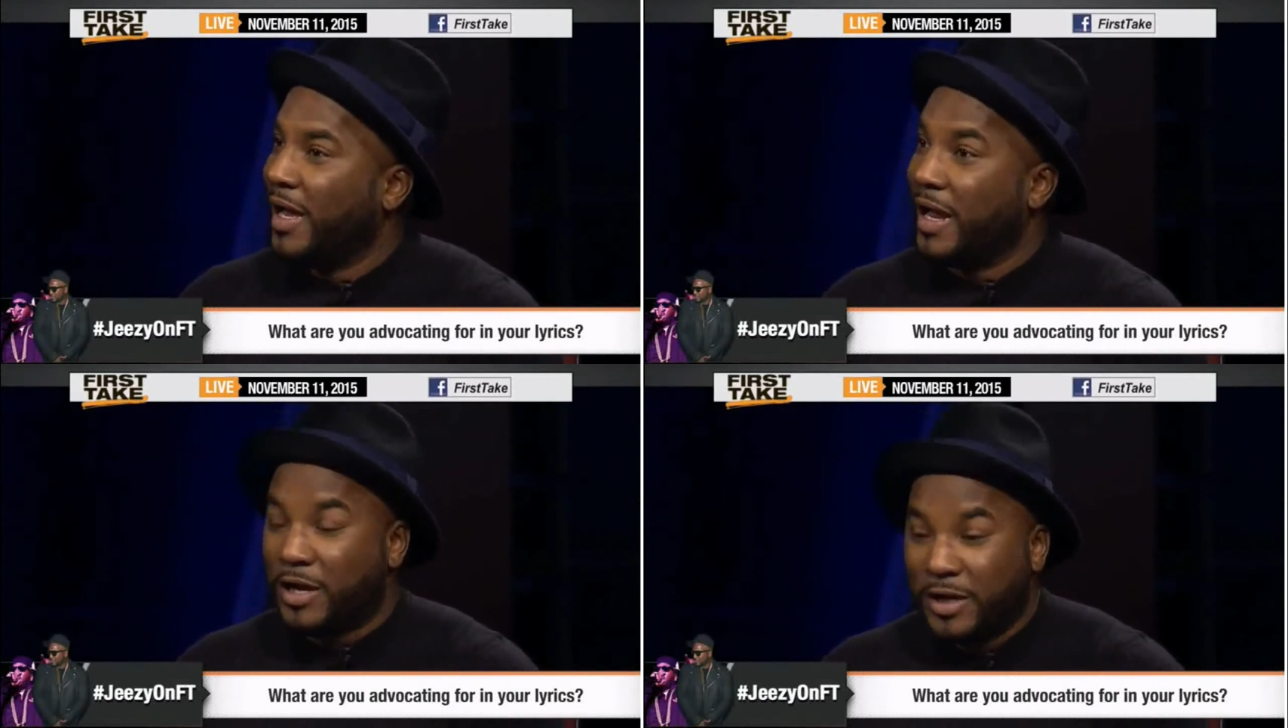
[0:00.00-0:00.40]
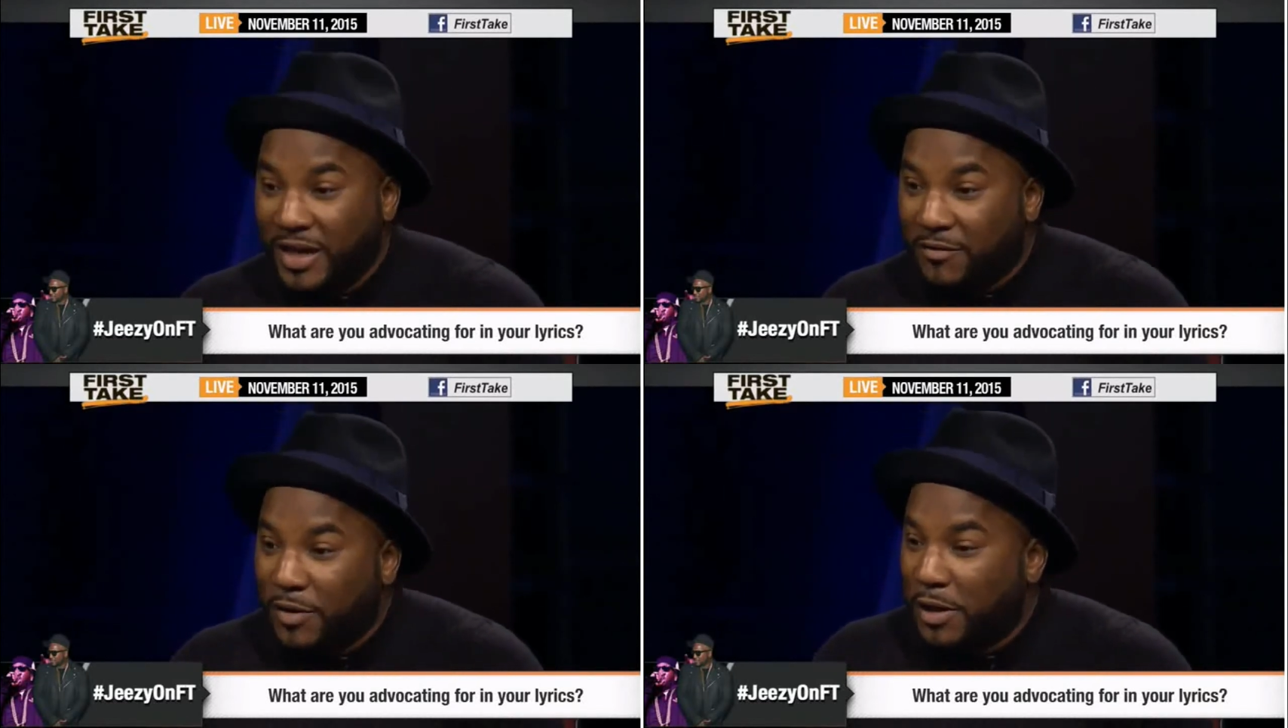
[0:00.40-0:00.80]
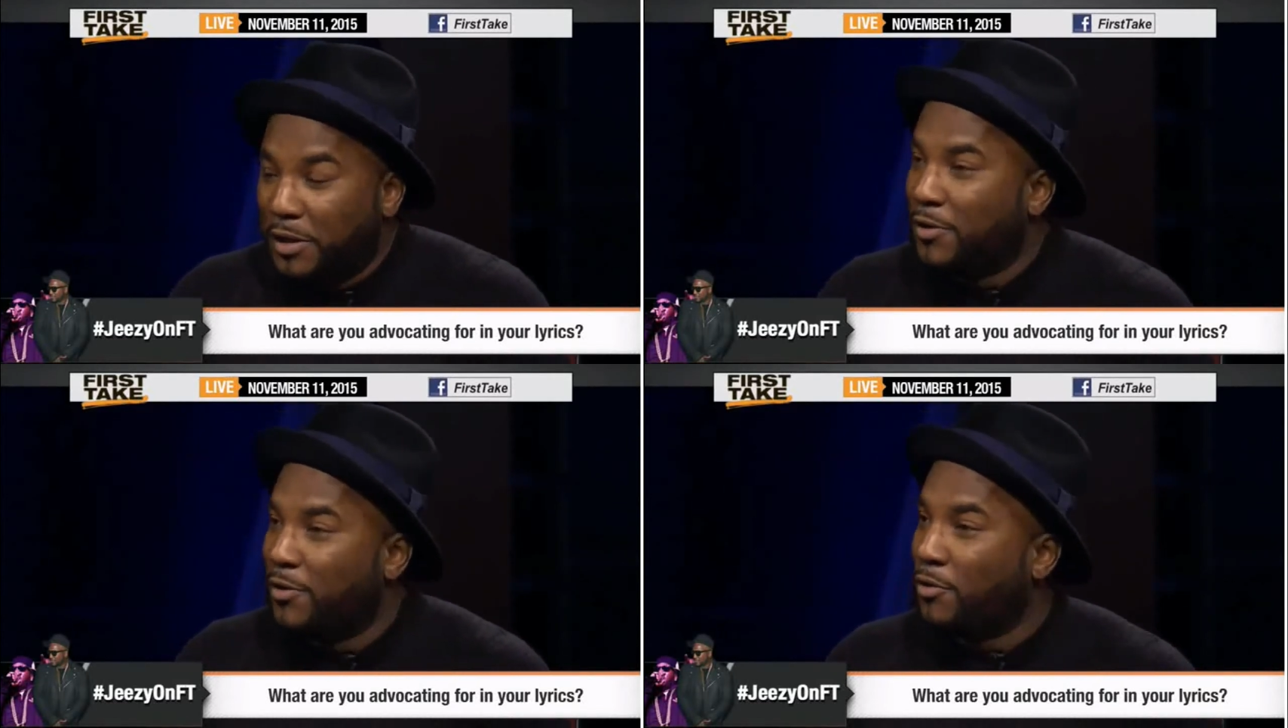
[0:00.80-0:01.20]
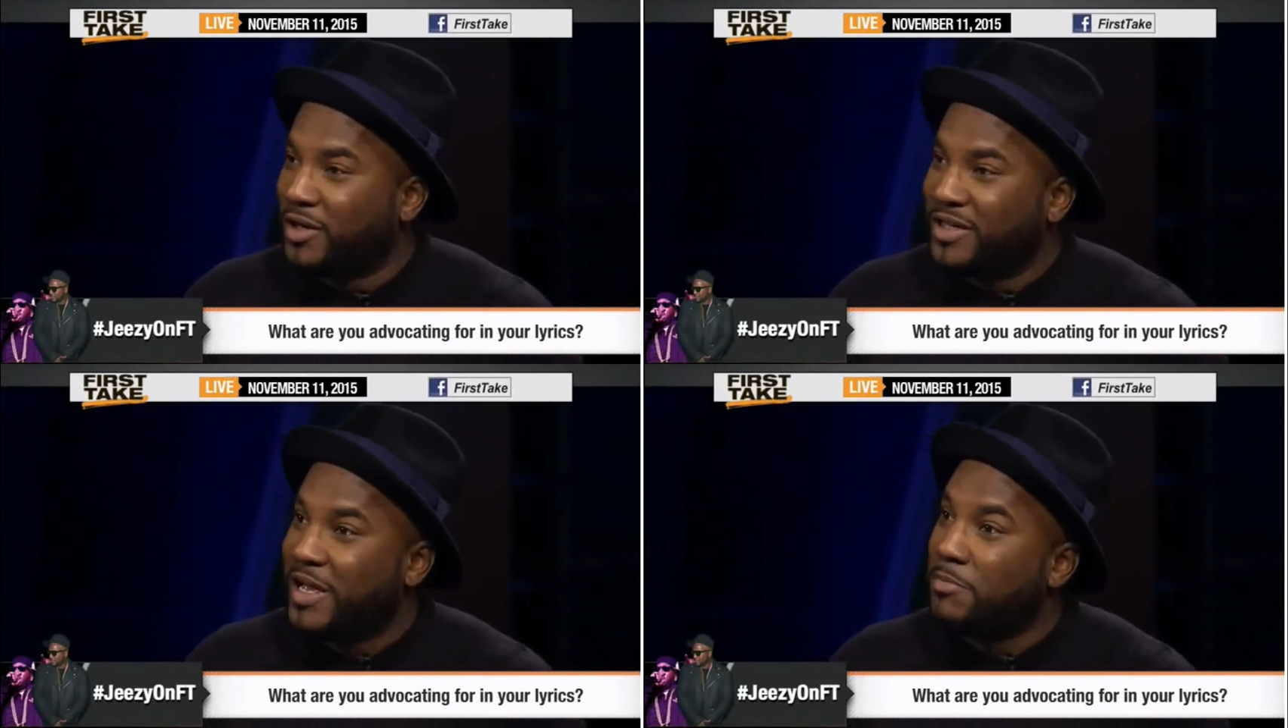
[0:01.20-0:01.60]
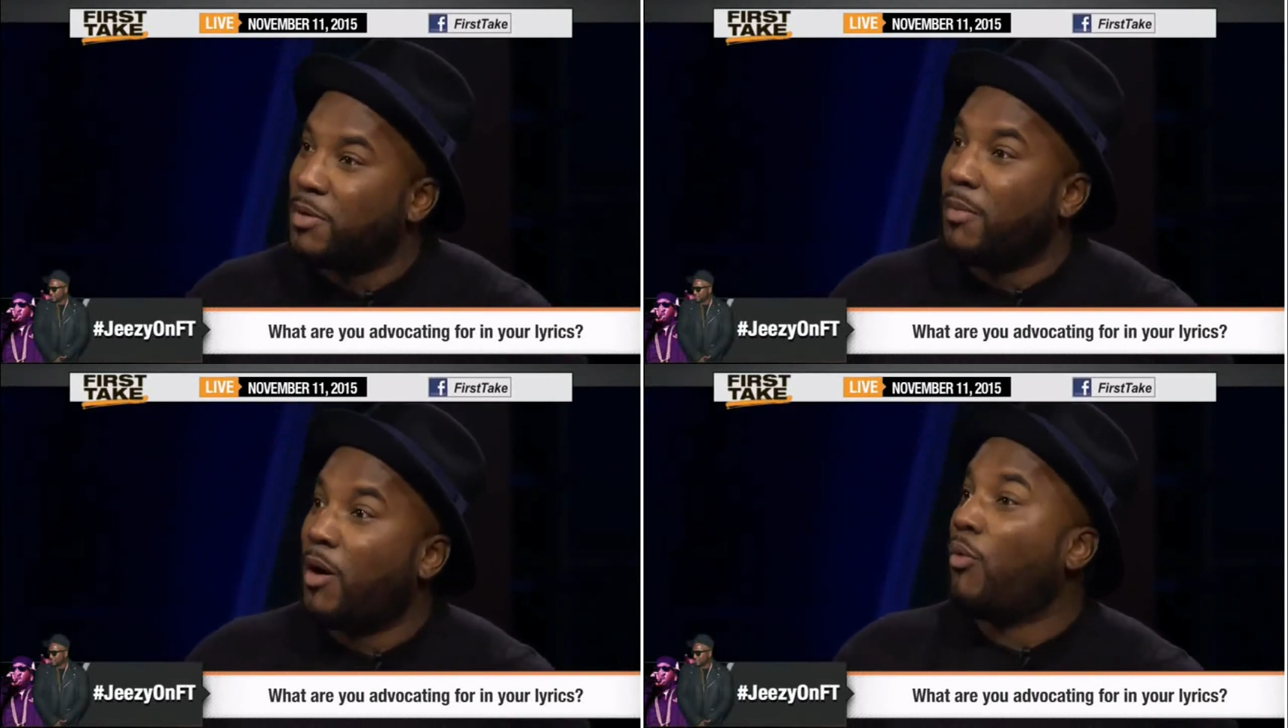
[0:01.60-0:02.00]
and I could never get her to go on a date,
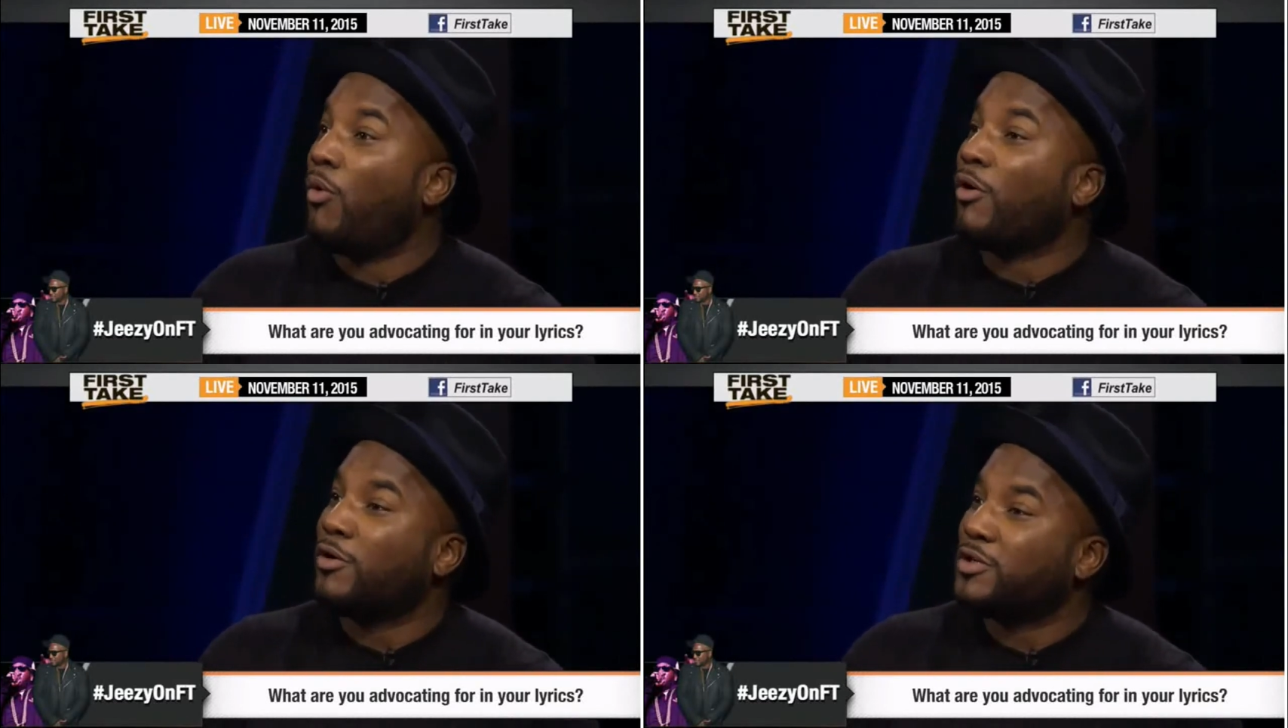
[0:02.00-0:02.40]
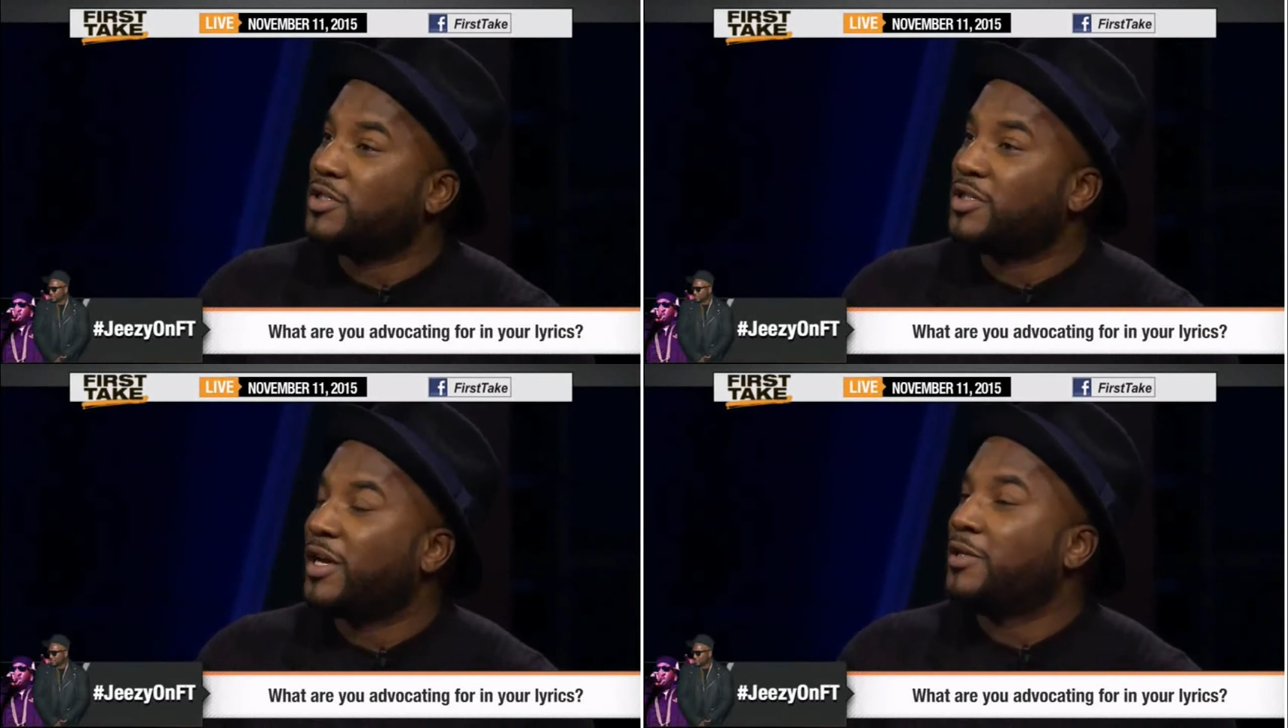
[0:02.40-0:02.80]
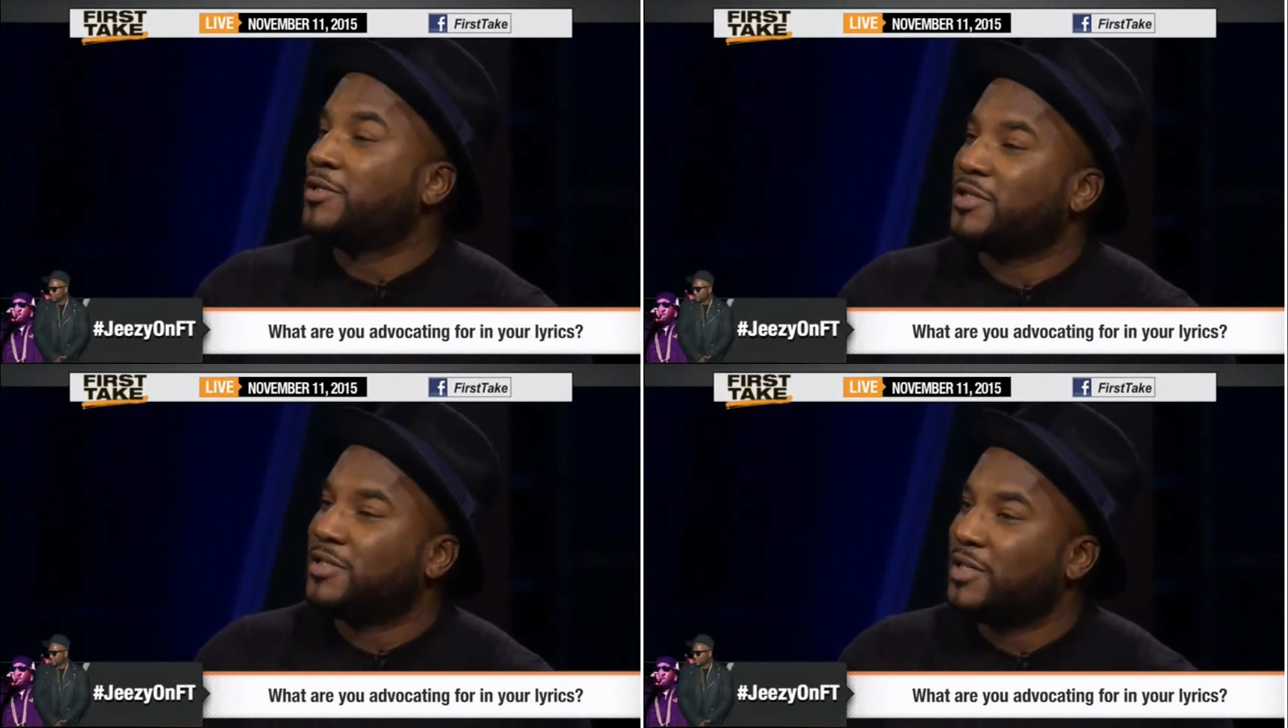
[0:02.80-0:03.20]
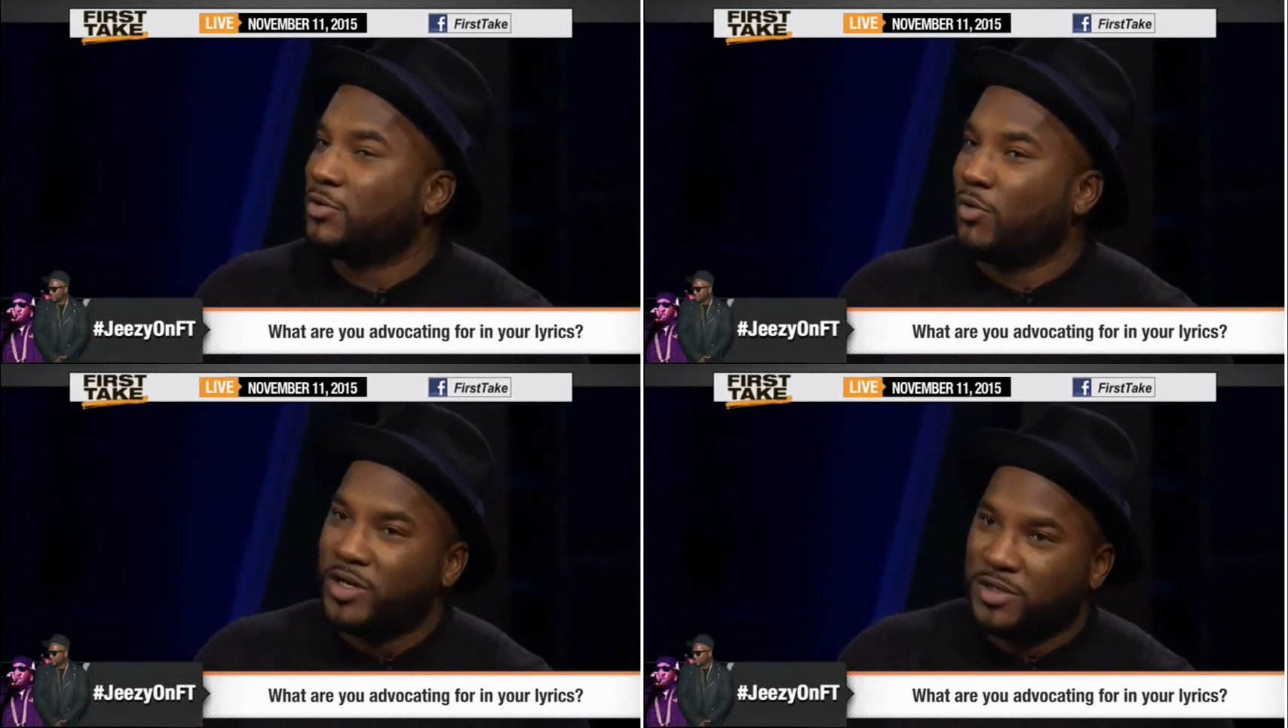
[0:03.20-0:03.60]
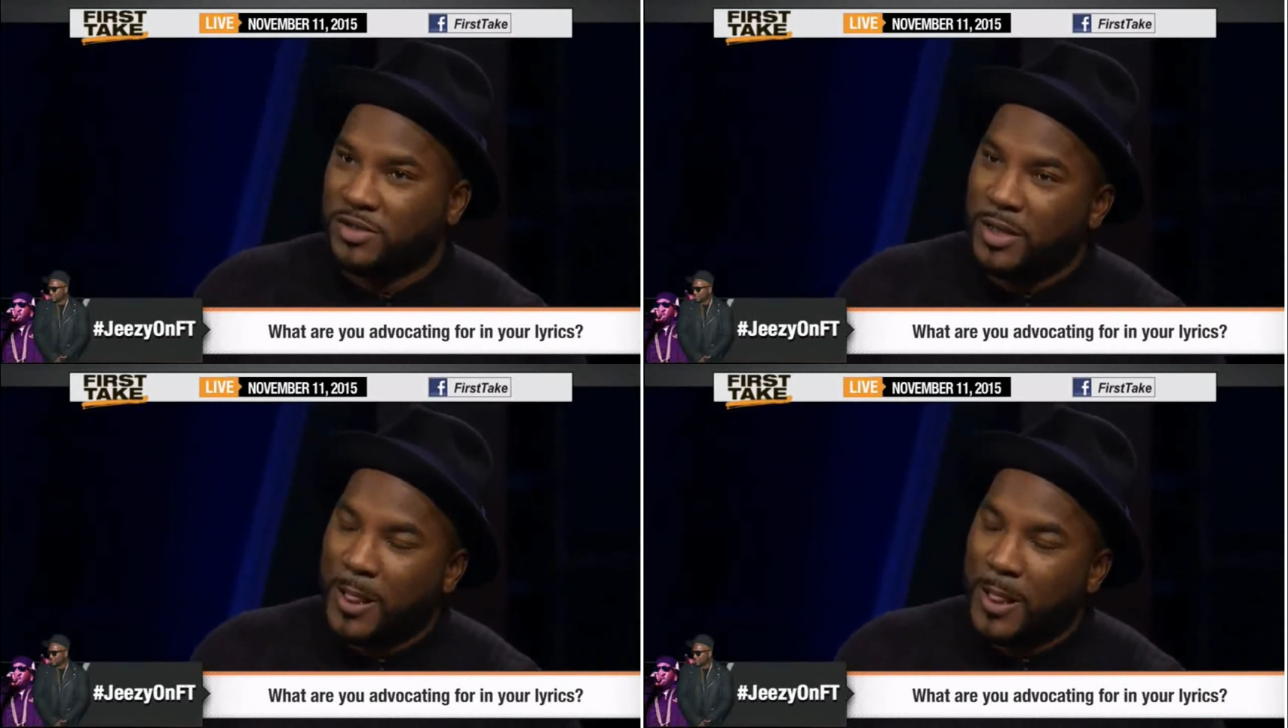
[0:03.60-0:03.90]
but my words changed the situation.